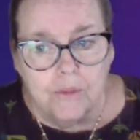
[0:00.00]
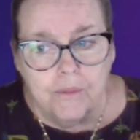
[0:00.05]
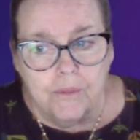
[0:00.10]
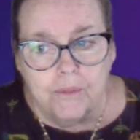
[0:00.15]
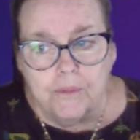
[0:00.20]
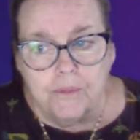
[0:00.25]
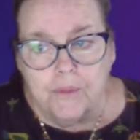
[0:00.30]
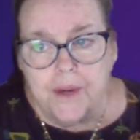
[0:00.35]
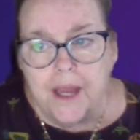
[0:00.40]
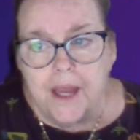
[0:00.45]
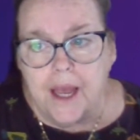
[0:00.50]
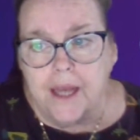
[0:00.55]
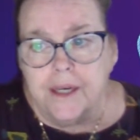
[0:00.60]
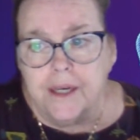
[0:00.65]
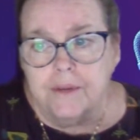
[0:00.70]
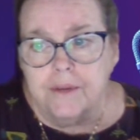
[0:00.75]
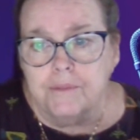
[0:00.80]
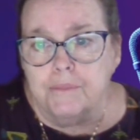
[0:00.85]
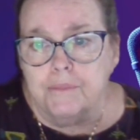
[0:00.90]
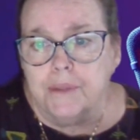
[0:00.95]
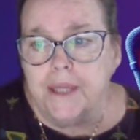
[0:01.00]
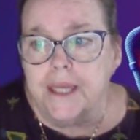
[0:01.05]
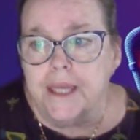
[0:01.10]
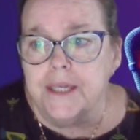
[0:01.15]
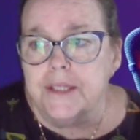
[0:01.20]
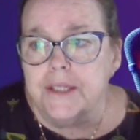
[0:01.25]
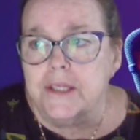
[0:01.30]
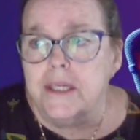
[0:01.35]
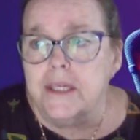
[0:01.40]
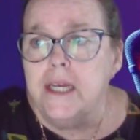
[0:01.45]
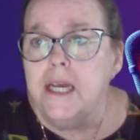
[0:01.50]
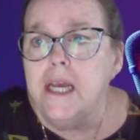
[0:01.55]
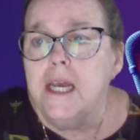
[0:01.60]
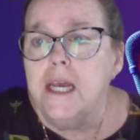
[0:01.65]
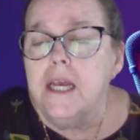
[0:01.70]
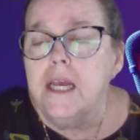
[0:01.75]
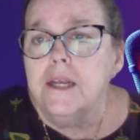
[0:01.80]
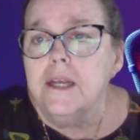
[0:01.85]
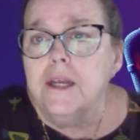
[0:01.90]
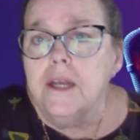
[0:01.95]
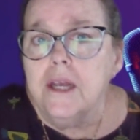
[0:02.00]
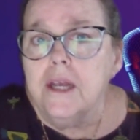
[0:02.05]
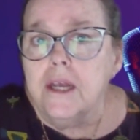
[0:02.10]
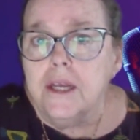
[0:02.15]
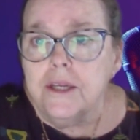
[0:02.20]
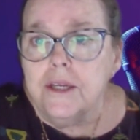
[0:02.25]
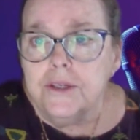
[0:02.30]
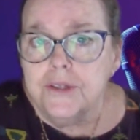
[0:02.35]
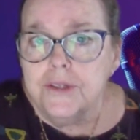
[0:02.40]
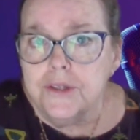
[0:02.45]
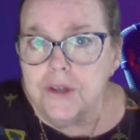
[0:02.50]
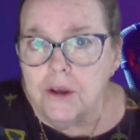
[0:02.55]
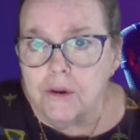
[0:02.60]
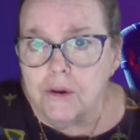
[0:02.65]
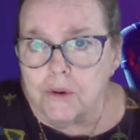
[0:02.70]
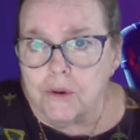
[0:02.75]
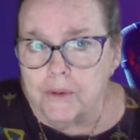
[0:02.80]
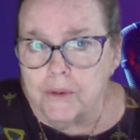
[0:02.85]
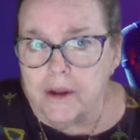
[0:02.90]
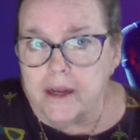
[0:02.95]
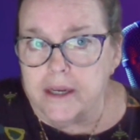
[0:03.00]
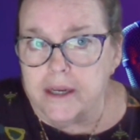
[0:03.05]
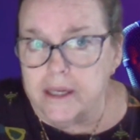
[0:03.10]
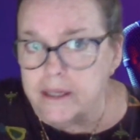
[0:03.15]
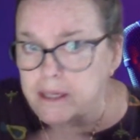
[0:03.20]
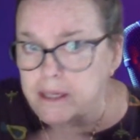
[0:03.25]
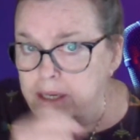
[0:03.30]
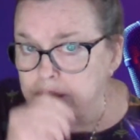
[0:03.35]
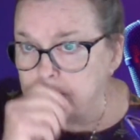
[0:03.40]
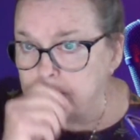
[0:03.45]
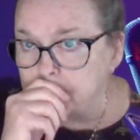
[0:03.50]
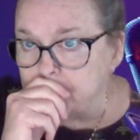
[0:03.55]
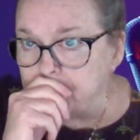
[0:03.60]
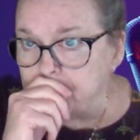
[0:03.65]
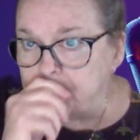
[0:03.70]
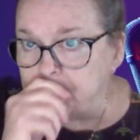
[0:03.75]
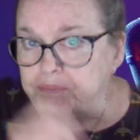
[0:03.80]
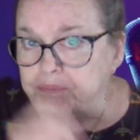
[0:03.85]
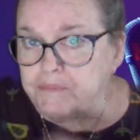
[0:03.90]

we had in place. So, and